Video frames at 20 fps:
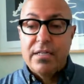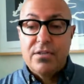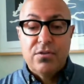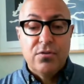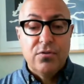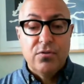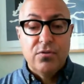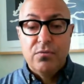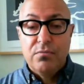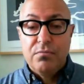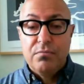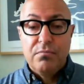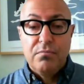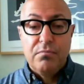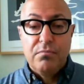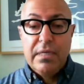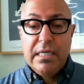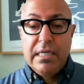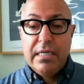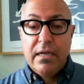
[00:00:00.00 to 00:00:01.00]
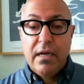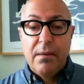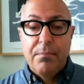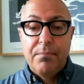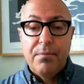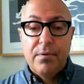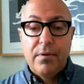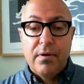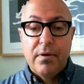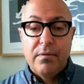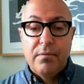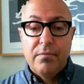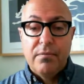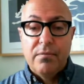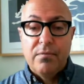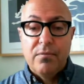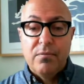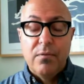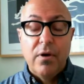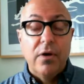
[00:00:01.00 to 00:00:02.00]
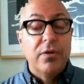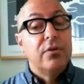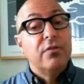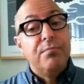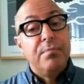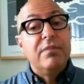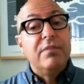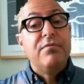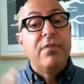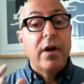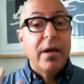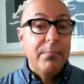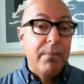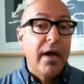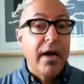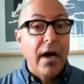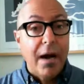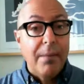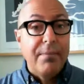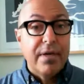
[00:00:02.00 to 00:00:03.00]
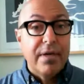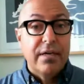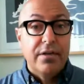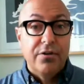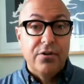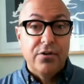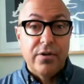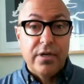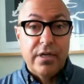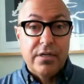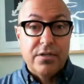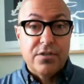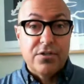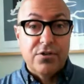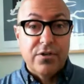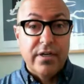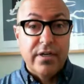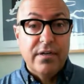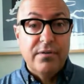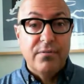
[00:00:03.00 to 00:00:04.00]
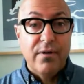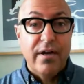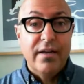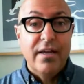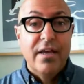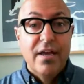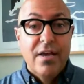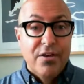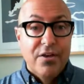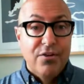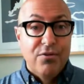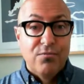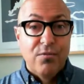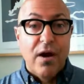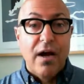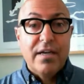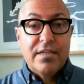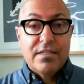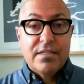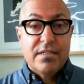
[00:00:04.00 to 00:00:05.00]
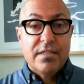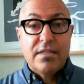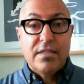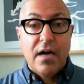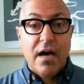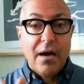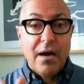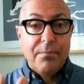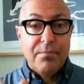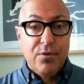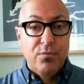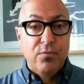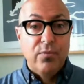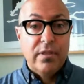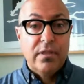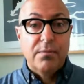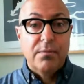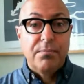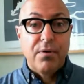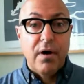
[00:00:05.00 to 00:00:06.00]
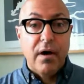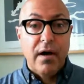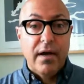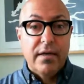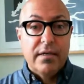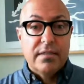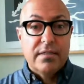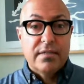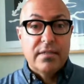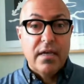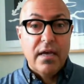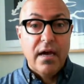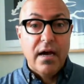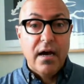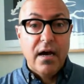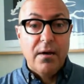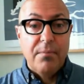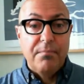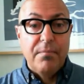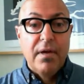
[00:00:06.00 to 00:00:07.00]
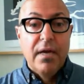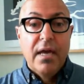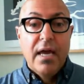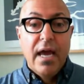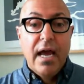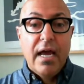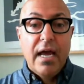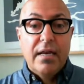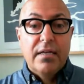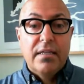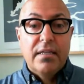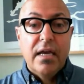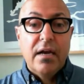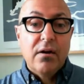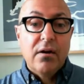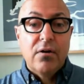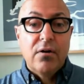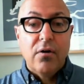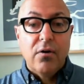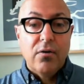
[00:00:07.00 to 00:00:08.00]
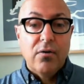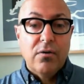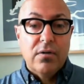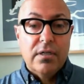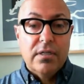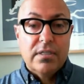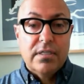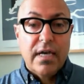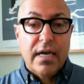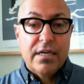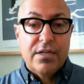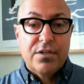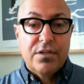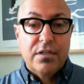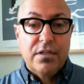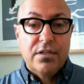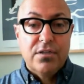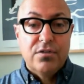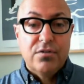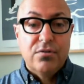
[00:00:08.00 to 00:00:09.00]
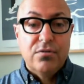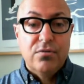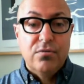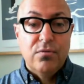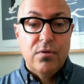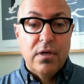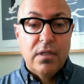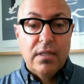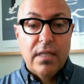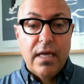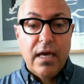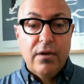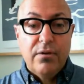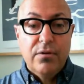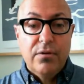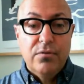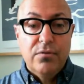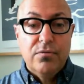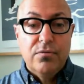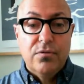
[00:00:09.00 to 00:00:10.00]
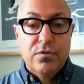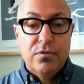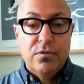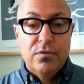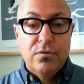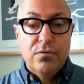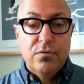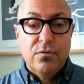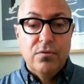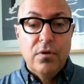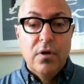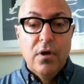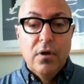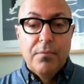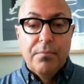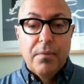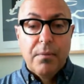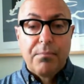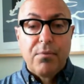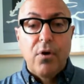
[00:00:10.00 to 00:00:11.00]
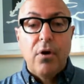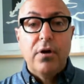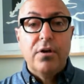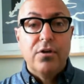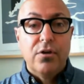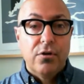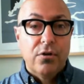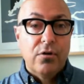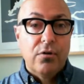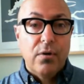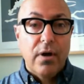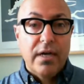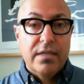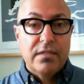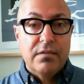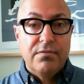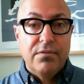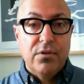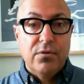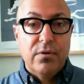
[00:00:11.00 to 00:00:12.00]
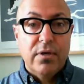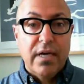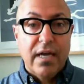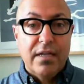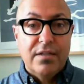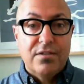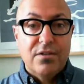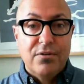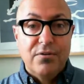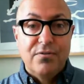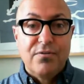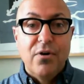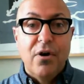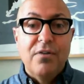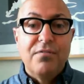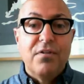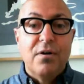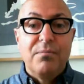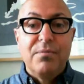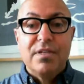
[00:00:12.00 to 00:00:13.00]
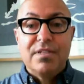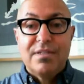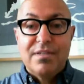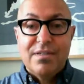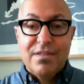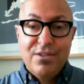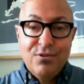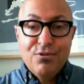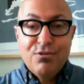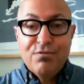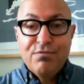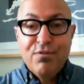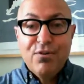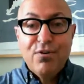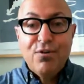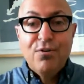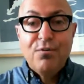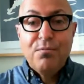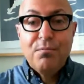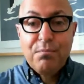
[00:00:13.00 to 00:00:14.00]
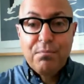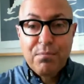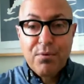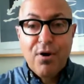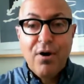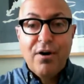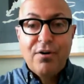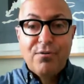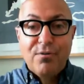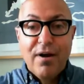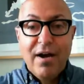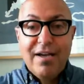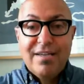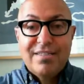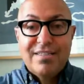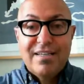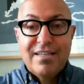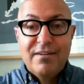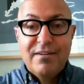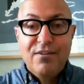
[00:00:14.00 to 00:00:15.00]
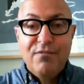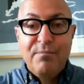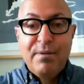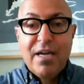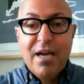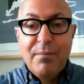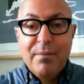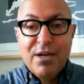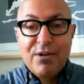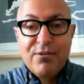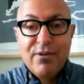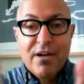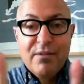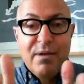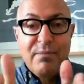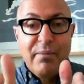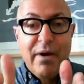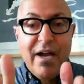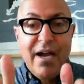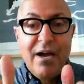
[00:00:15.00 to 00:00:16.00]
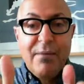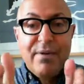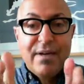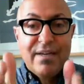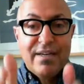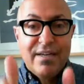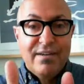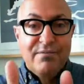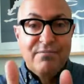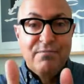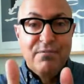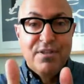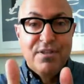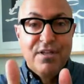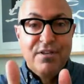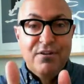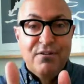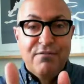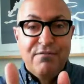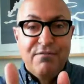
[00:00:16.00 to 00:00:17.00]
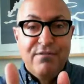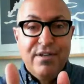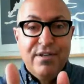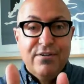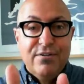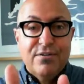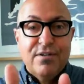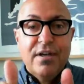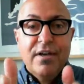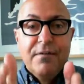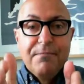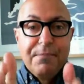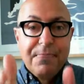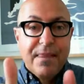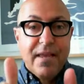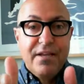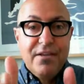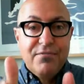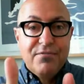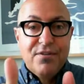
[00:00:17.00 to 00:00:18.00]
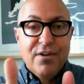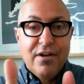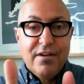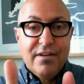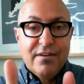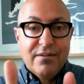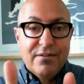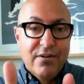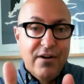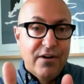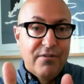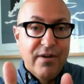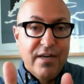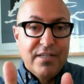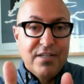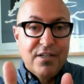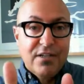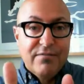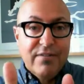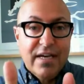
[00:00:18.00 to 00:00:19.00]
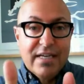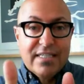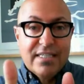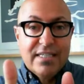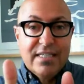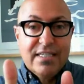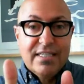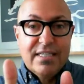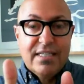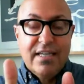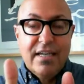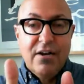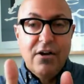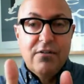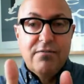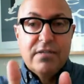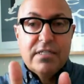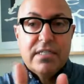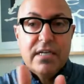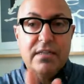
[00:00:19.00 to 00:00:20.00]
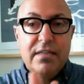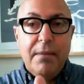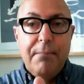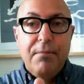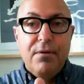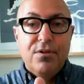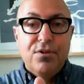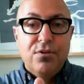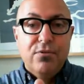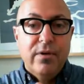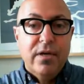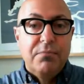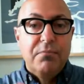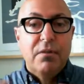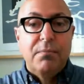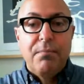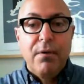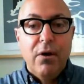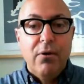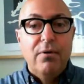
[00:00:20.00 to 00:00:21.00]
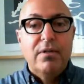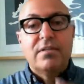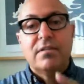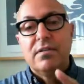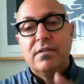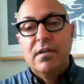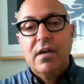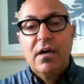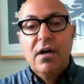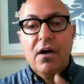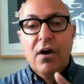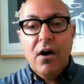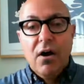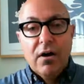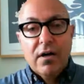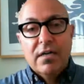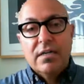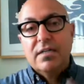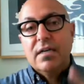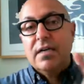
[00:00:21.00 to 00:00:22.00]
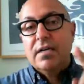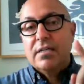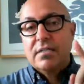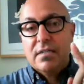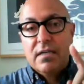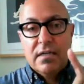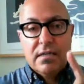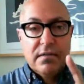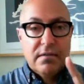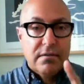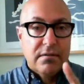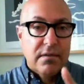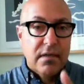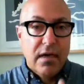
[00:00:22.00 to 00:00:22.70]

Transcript: to meet up. Well, you've been very myopic in your industry, right? You rise to the top, you win the prize, and their goal is actually to allow you to broaden your horizon view again. So you've gone from this youthful, broad horizon, you've become incredibly myopic within your field, and you've done a great deal of excellence, and then all of a sudden they put you in with poets and architects and